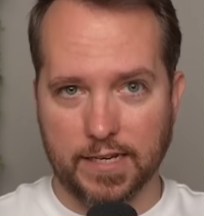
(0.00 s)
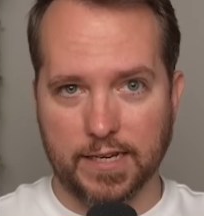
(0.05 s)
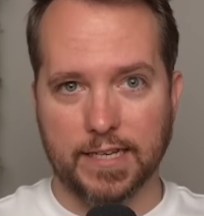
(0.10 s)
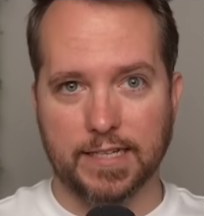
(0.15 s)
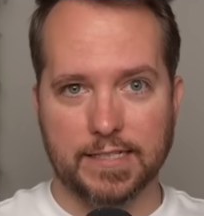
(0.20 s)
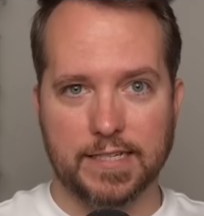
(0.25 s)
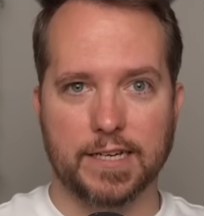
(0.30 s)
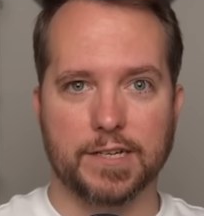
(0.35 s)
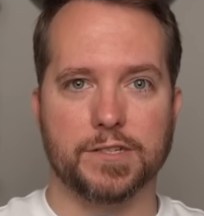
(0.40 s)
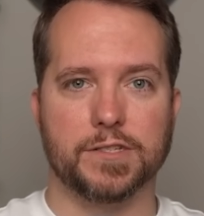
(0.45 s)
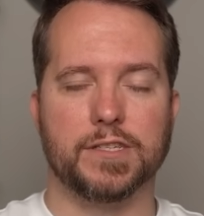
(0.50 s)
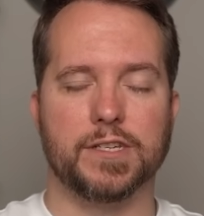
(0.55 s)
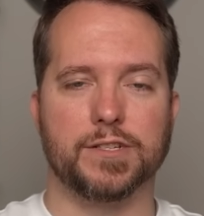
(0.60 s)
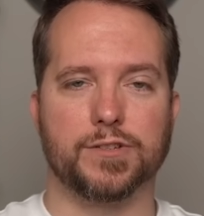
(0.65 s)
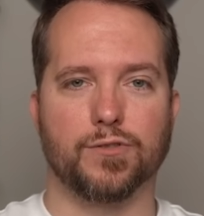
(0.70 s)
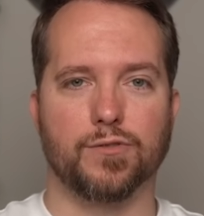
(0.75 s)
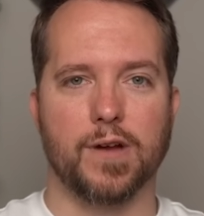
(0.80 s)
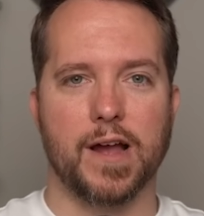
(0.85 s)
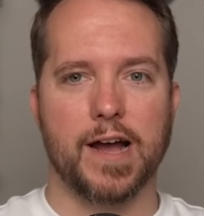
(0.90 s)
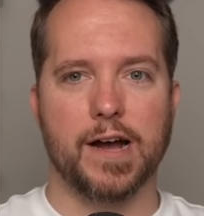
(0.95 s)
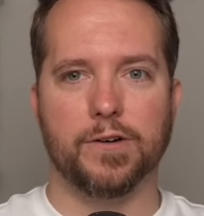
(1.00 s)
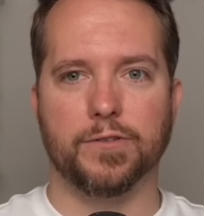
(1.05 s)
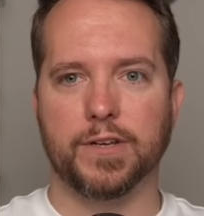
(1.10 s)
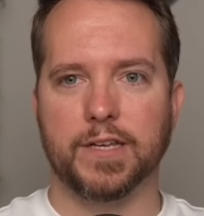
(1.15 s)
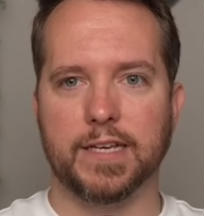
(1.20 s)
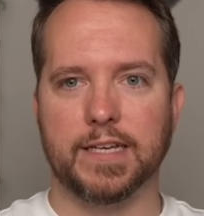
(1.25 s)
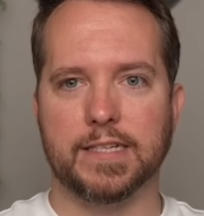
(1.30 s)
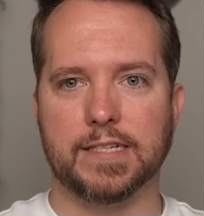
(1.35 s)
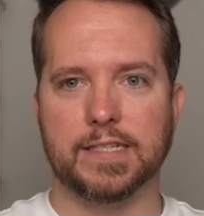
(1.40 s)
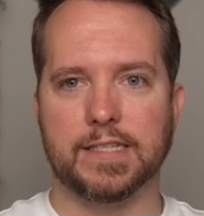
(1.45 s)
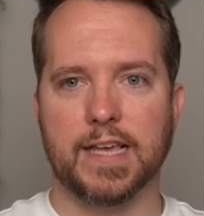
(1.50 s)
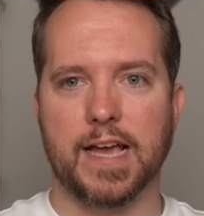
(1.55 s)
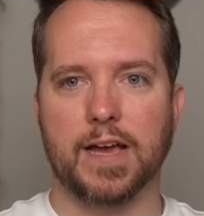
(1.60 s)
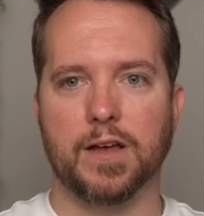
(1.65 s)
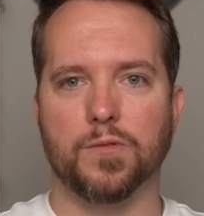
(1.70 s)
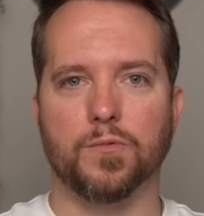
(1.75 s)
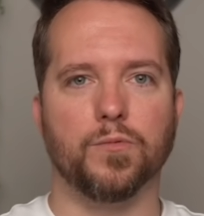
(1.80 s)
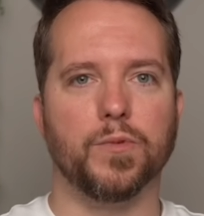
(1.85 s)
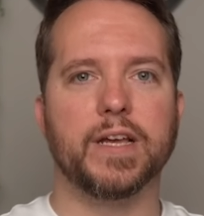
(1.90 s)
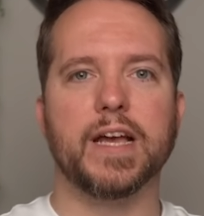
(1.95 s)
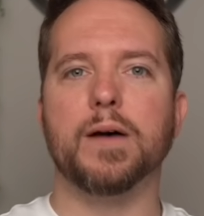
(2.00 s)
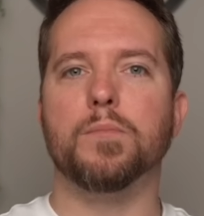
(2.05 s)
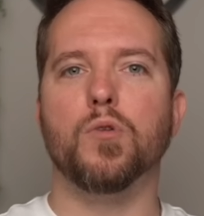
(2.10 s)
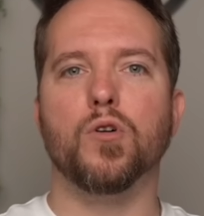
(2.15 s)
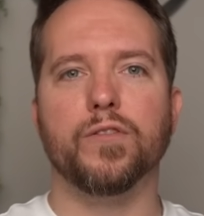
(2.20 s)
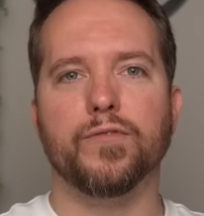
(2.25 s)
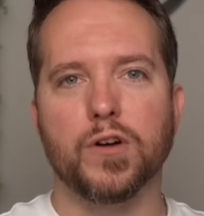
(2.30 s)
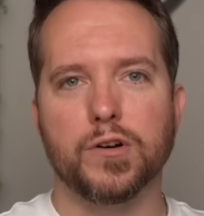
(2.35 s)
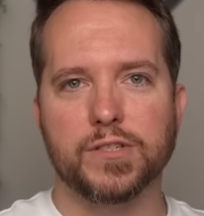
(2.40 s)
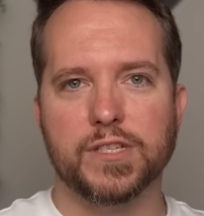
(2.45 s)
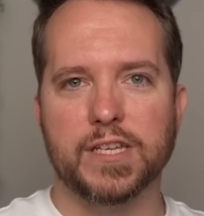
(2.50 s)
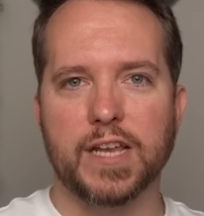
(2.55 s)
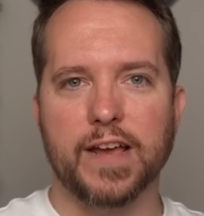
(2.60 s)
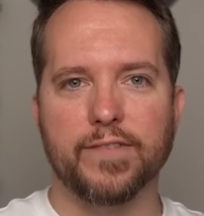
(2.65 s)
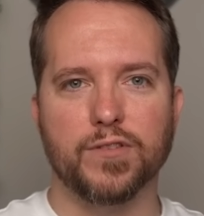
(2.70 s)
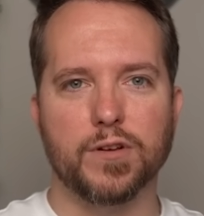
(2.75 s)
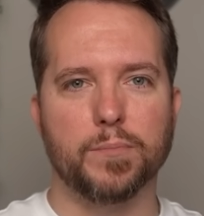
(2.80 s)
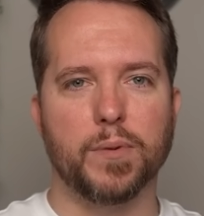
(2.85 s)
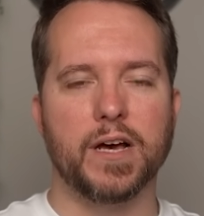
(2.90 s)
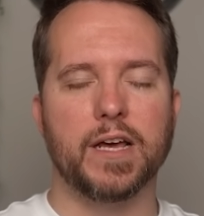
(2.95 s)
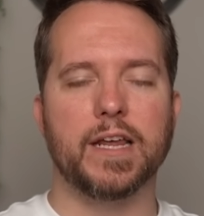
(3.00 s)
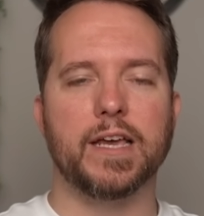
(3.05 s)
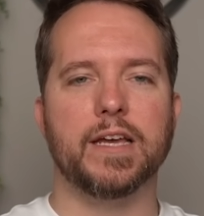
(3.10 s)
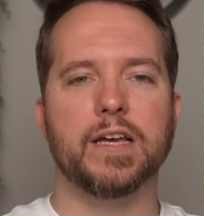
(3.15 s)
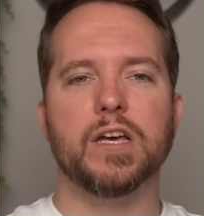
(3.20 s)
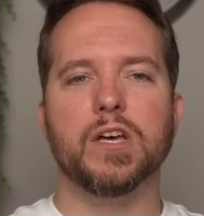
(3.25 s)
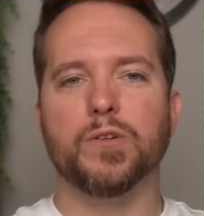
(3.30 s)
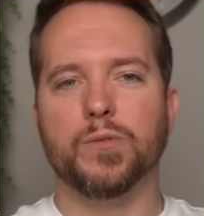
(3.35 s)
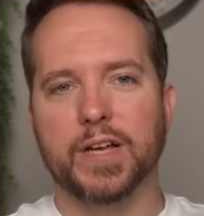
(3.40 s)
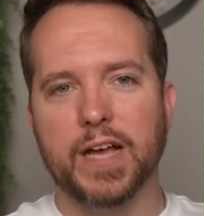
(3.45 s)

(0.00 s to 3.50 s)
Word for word: that he tells his crowd is that we got more votes than everybody.